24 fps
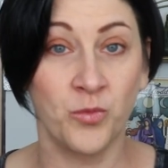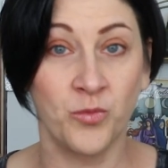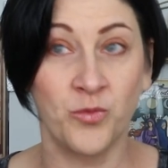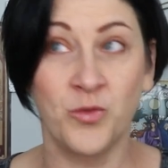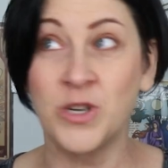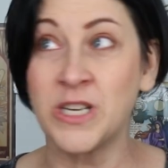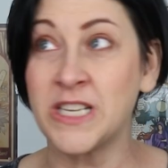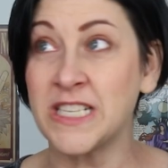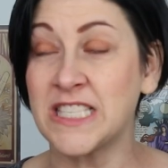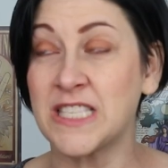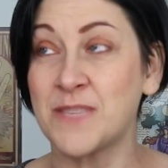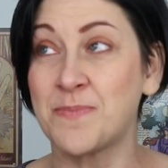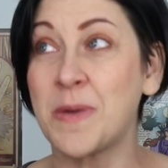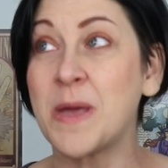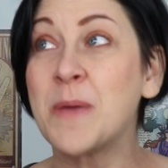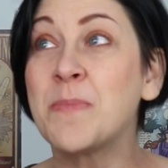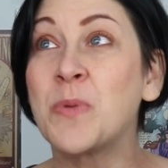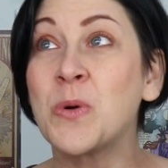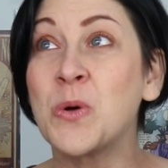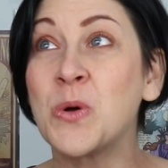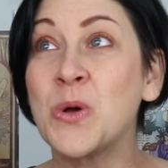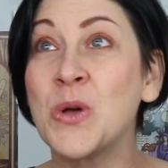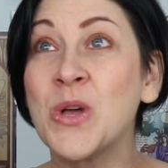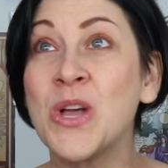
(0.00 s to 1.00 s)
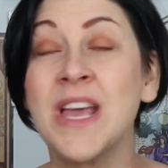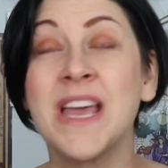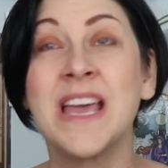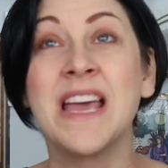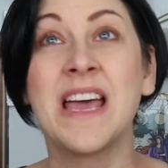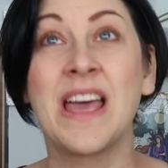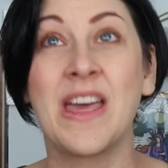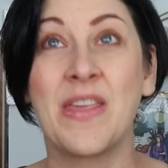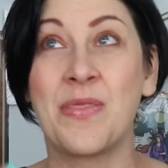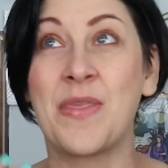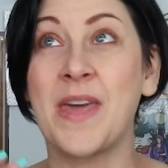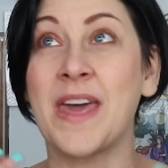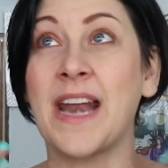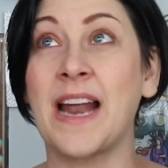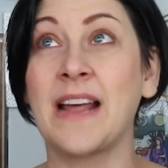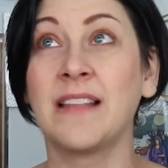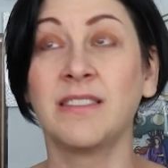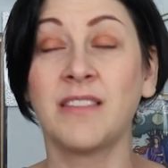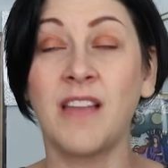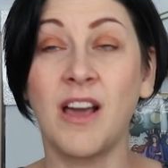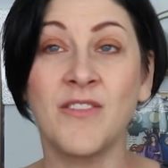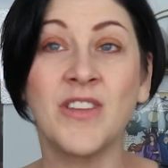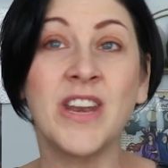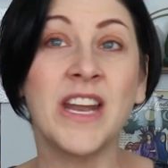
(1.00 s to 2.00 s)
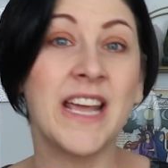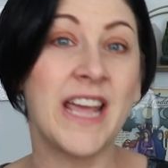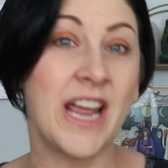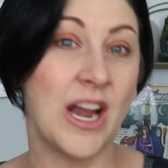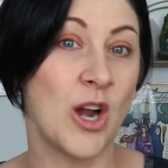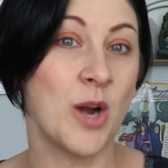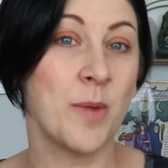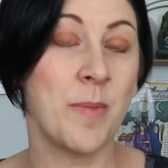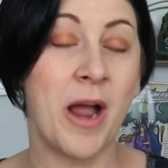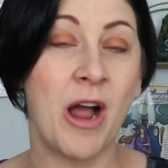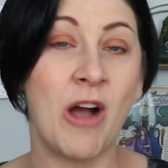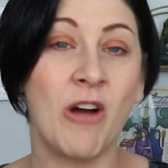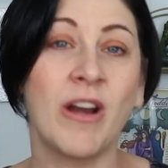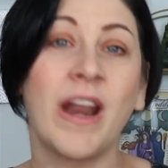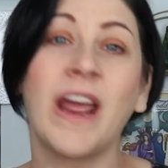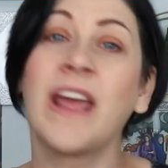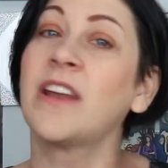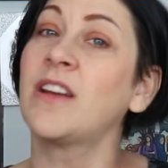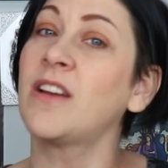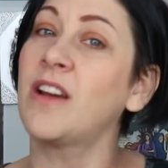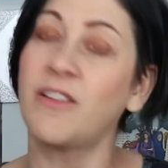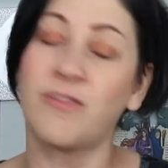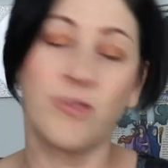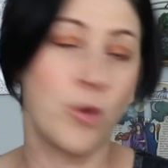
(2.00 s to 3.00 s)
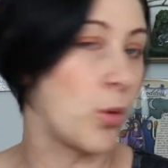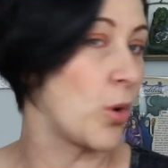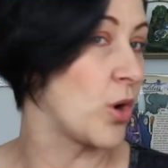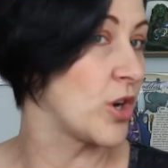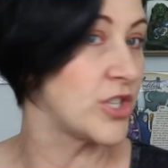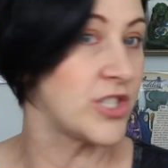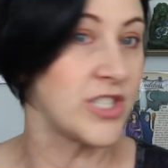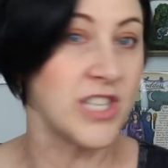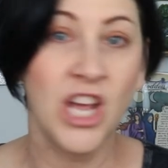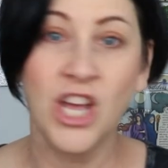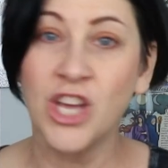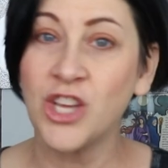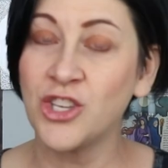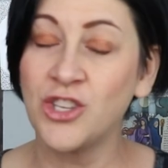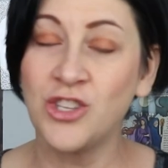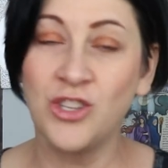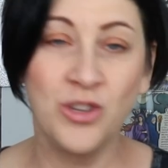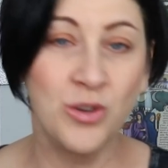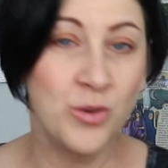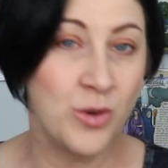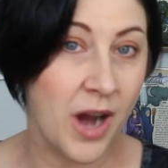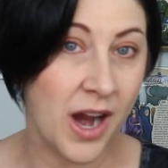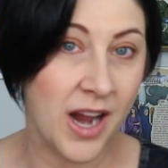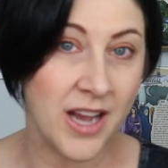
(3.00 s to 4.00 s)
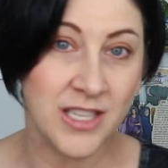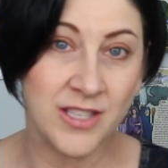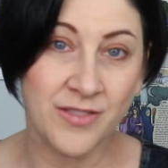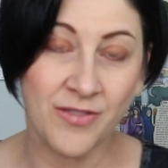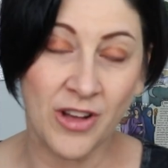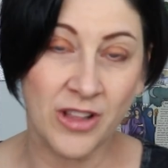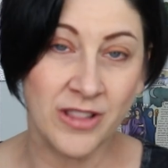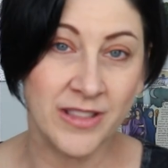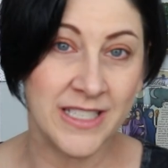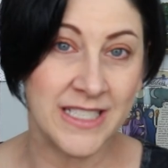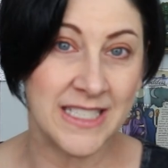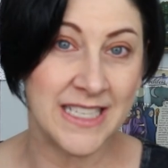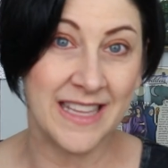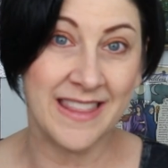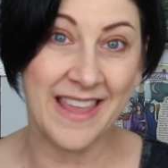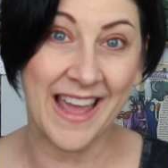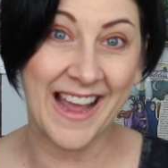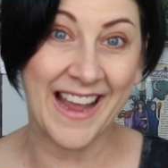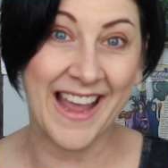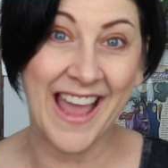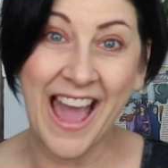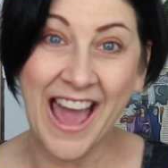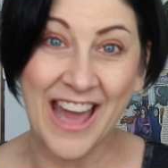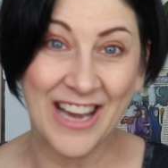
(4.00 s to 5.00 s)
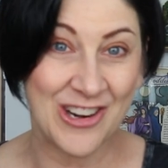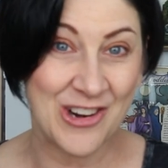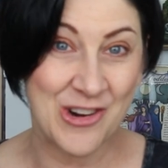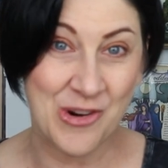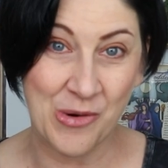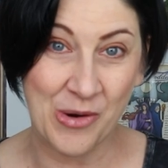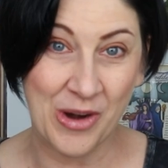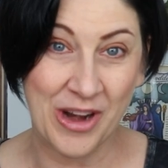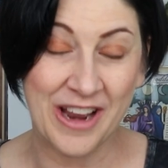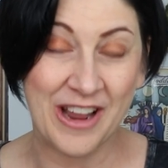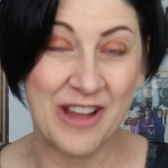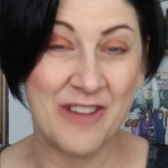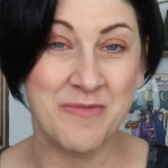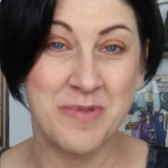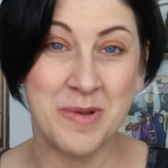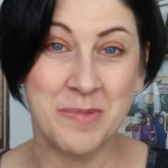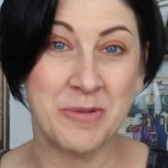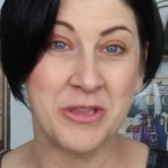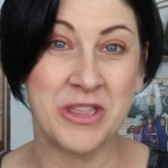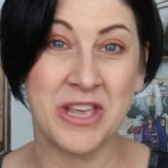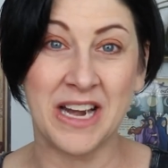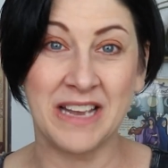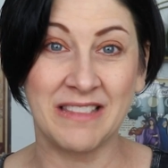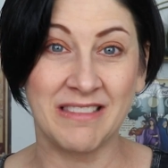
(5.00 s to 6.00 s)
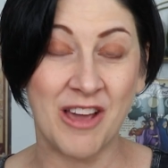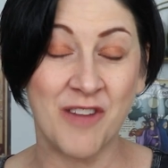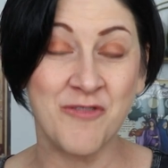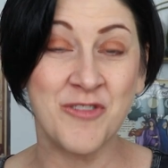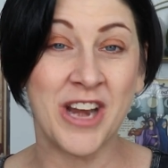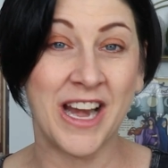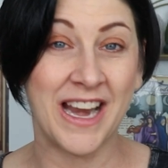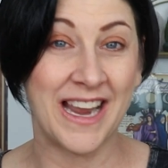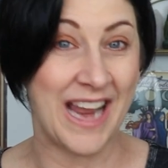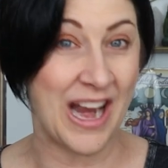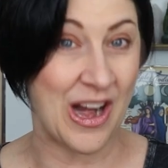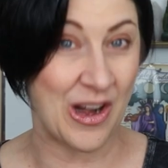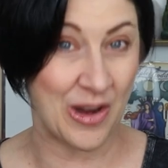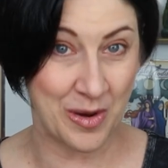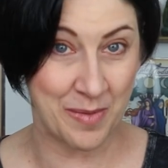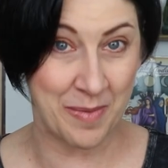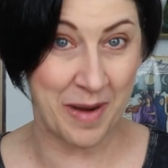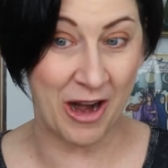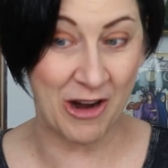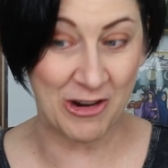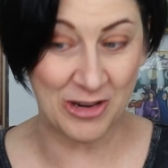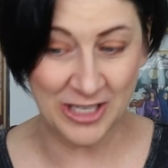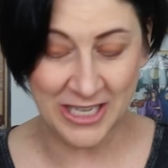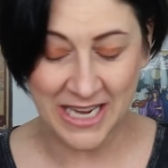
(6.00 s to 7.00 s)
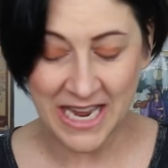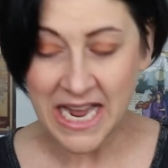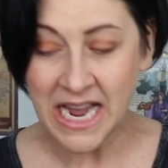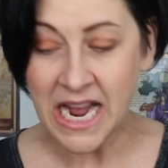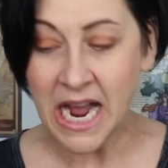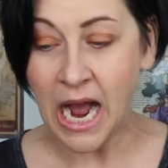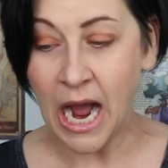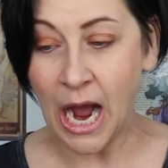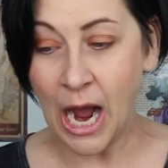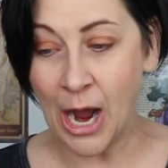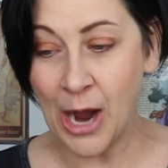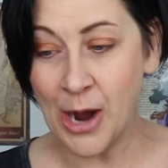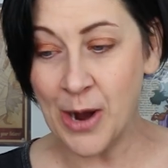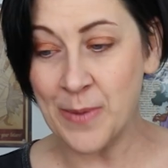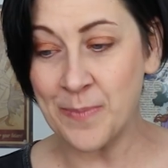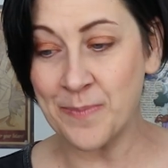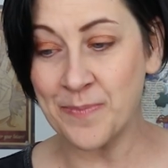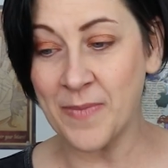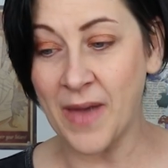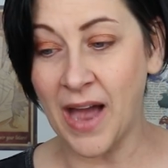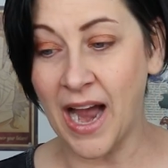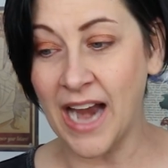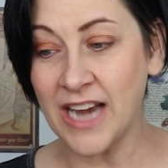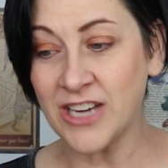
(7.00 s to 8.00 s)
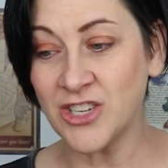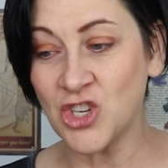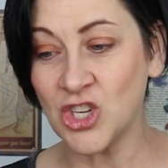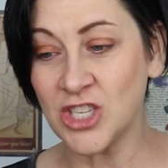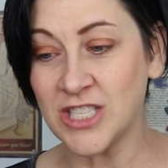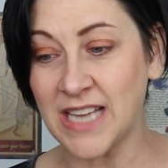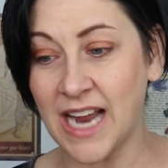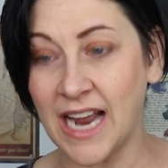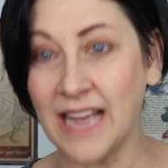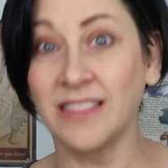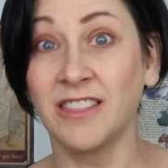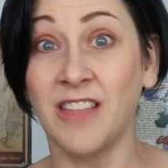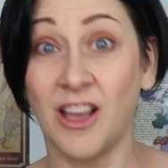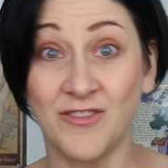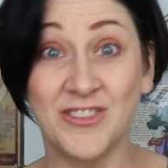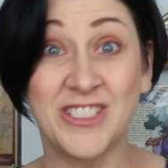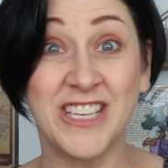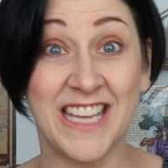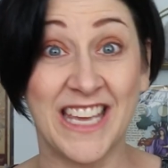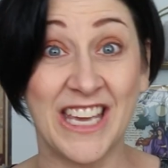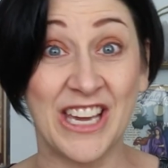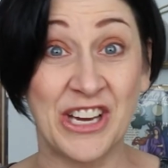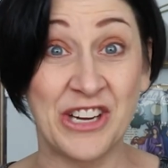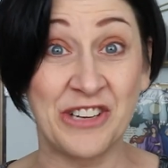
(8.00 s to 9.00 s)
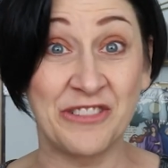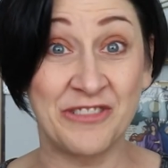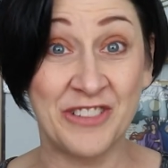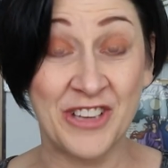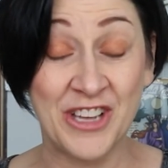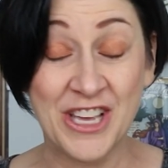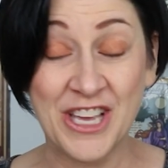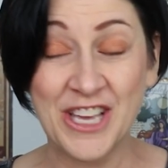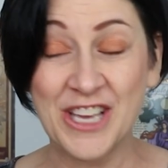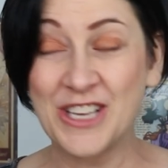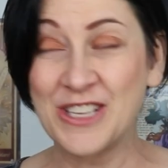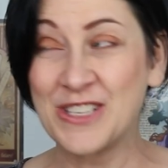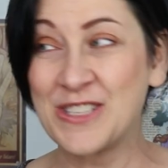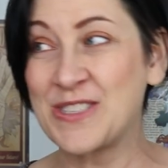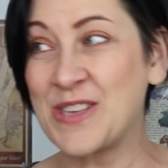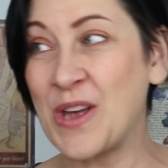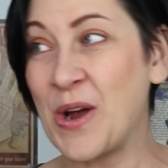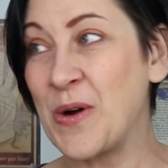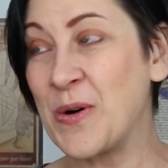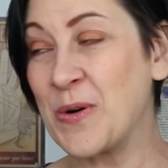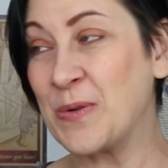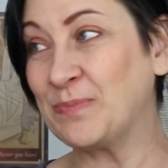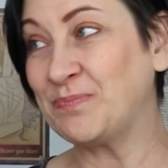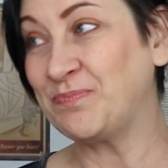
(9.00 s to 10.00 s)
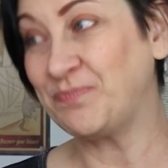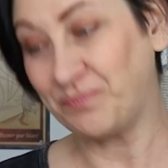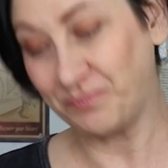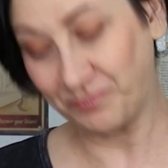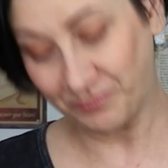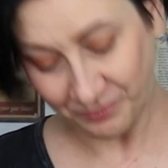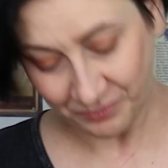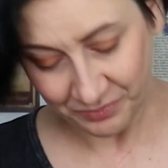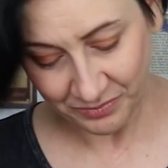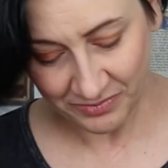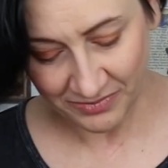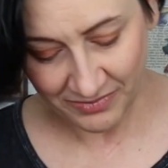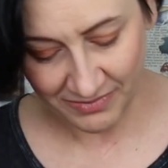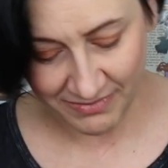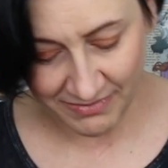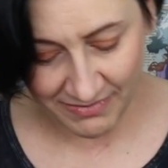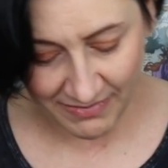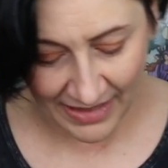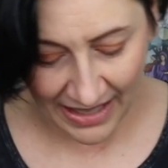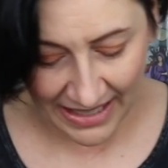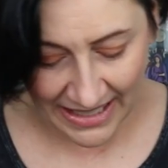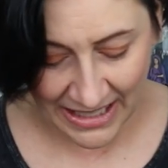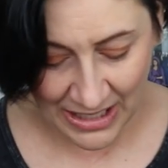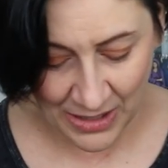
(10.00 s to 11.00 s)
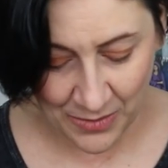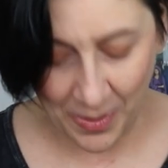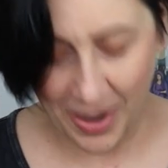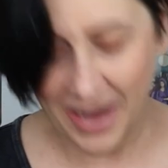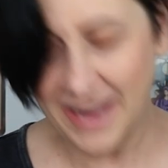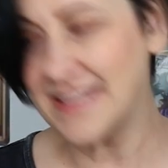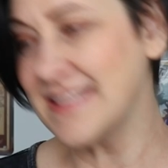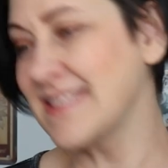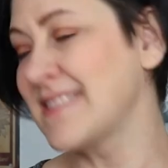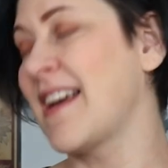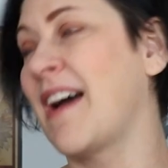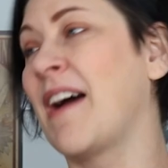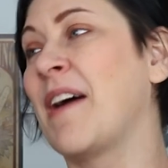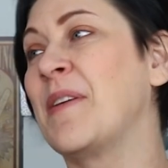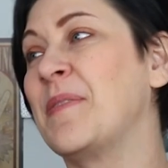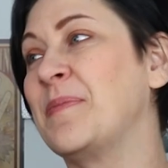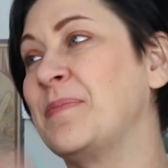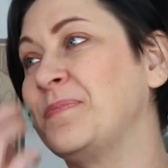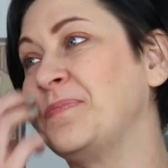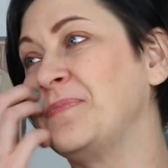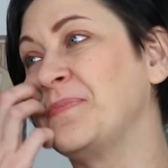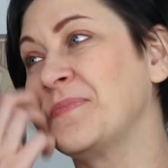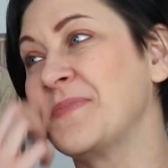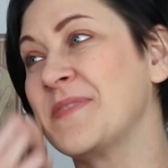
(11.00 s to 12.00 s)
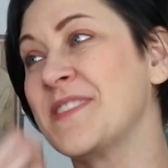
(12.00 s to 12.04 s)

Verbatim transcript: When it's people that I love and I care about, and of course, you guys fall into that category of people that I love and I care about, um, I just, I love to give. So anyways, um,